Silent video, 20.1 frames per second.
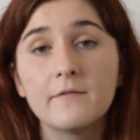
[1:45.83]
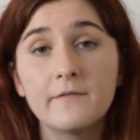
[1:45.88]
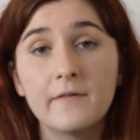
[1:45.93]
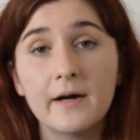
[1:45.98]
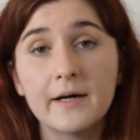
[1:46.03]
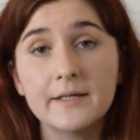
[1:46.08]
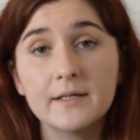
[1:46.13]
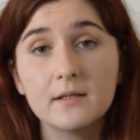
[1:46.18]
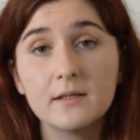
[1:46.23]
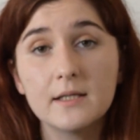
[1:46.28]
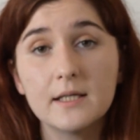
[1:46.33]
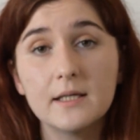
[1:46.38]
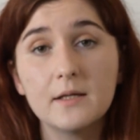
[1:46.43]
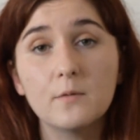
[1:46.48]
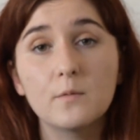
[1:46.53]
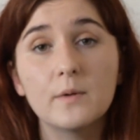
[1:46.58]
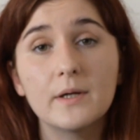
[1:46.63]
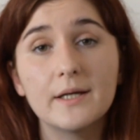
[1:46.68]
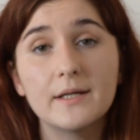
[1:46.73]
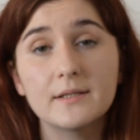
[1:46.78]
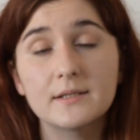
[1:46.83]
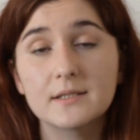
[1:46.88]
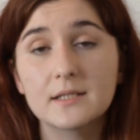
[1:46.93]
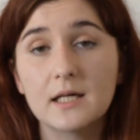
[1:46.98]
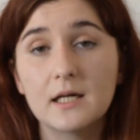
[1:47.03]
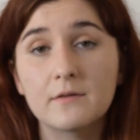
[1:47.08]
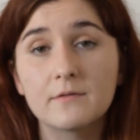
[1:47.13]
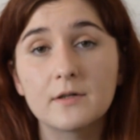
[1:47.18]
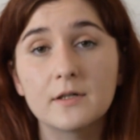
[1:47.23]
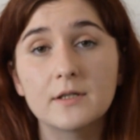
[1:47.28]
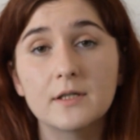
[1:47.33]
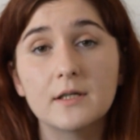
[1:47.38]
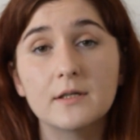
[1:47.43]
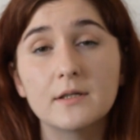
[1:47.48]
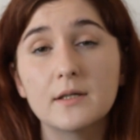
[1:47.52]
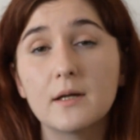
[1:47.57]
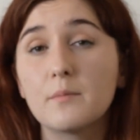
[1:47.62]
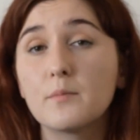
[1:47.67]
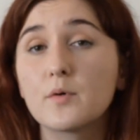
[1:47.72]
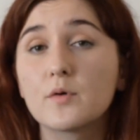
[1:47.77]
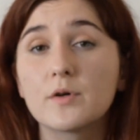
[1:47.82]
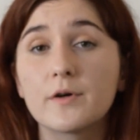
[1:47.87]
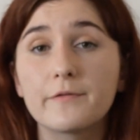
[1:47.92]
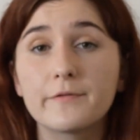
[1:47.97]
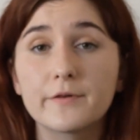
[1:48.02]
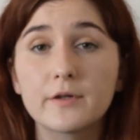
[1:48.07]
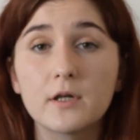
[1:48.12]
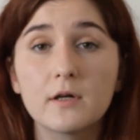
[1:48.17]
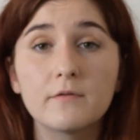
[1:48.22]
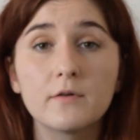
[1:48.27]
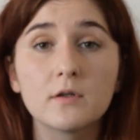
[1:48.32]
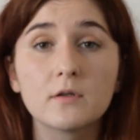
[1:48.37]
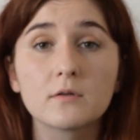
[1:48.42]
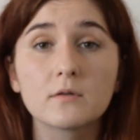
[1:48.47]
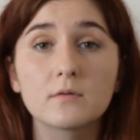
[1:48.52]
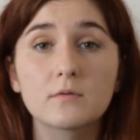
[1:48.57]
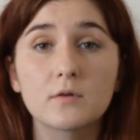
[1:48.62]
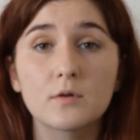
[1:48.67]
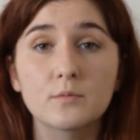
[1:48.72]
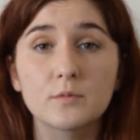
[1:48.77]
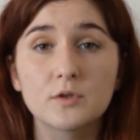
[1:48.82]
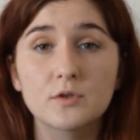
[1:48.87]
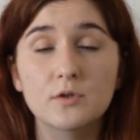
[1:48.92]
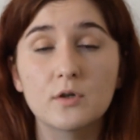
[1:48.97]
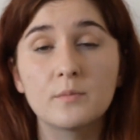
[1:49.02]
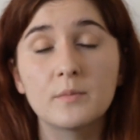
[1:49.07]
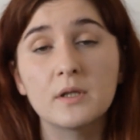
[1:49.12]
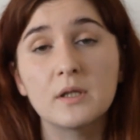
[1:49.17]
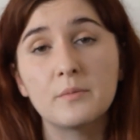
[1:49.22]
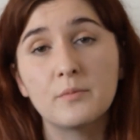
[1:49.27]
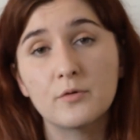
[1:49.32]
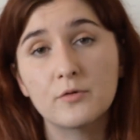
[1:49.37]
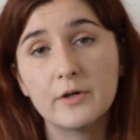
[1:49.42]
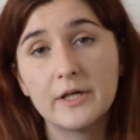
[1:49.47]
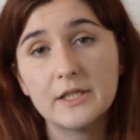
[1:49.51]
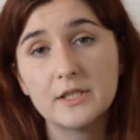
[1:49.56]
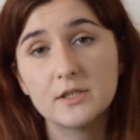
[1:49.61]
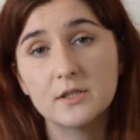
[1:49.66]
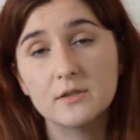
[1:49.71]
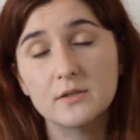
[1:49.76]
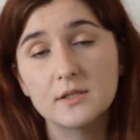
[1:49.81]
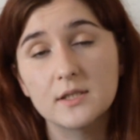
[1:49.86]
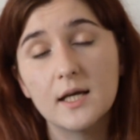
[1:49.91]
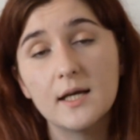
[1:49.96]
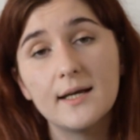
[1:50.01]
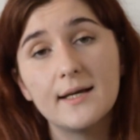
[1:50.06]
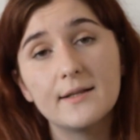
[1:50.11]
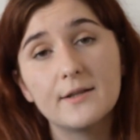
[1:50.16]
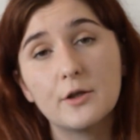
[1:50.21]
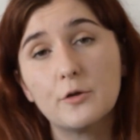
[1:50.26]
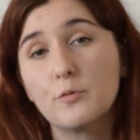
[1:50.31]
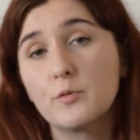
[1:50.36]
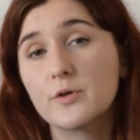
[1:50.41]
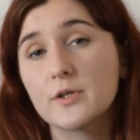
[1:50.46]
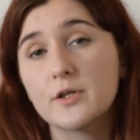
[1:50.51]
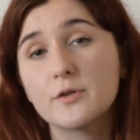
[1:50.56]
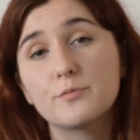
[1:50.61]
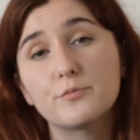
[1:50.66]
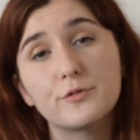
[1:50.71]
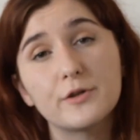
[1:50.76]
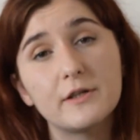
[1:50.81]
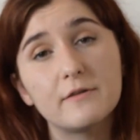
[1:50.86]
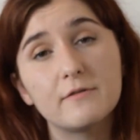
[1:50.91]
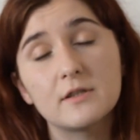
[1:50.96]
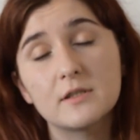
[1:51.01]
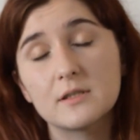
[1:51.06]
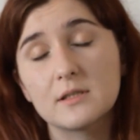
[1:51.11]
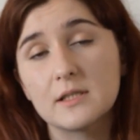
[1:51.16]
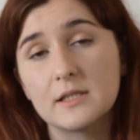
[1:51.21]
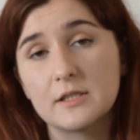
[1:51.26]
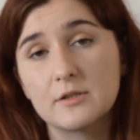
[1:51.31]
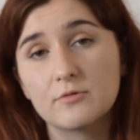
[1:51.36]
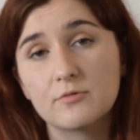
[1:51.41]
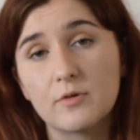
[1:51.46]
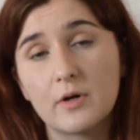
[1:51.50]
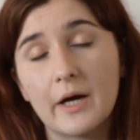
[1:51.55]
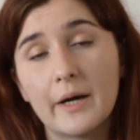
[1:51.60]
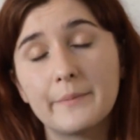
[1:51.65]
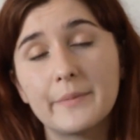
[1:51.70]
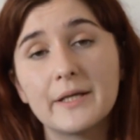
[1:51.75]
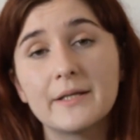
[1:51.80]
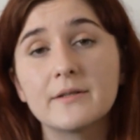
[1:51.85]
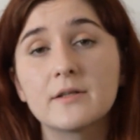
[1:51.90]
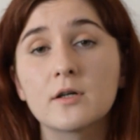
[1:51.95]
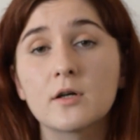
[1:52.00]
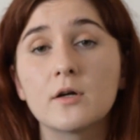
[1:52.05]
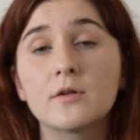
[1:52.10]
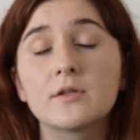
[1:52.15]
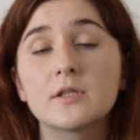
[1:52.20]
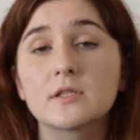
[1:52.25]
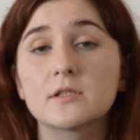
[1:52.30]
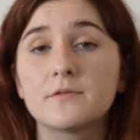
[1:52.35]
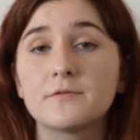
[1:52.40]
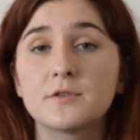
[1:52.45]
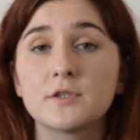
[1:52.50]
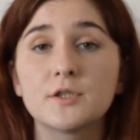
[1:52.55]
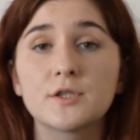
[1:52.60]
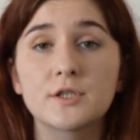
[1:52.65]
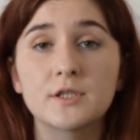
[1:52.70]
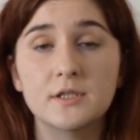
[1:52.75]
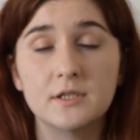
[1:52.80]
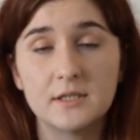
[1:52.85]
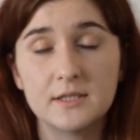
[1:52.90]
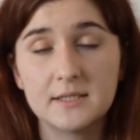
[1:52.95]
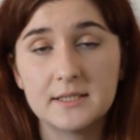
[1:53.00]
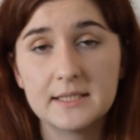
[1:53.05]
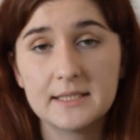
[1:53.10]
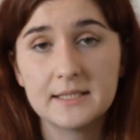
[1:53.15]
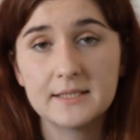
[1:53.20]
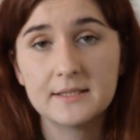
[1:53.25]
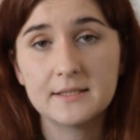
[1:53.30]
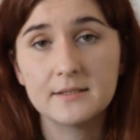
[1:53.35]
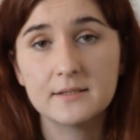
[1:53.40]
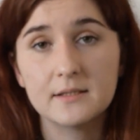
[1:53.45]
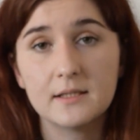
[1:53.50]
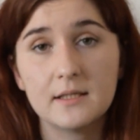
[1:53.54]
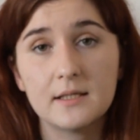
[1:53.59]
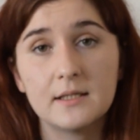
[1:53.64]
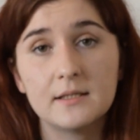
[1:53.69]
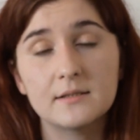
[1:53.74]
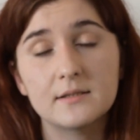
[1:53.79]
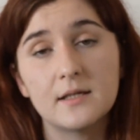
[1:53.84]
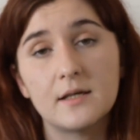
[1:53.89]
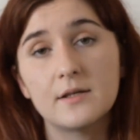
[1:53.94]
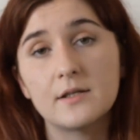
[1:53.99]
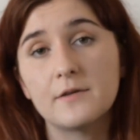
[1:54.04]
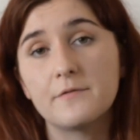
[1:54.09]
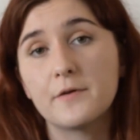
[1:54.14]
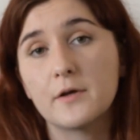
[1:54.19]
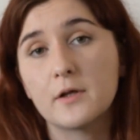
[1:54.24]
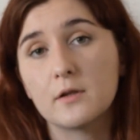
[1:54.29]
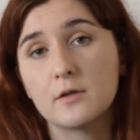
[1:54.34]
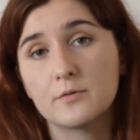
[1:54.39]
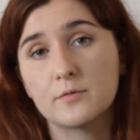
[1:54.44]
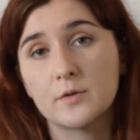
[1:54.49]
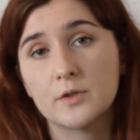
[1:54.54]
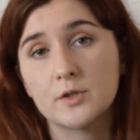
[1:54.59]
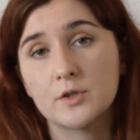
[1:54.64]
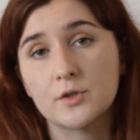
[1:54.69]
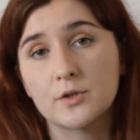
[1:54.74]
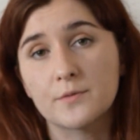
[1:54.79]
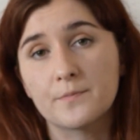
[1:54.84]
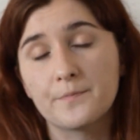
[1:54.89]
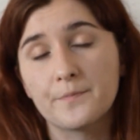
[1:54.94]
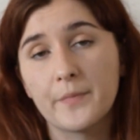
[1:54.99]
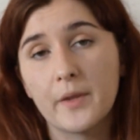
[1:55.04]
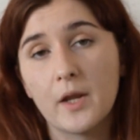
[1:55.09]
Finally, we discovered a number of novel chromosomal aberrations that were not previously described in the context of certain diseases in scientific literature.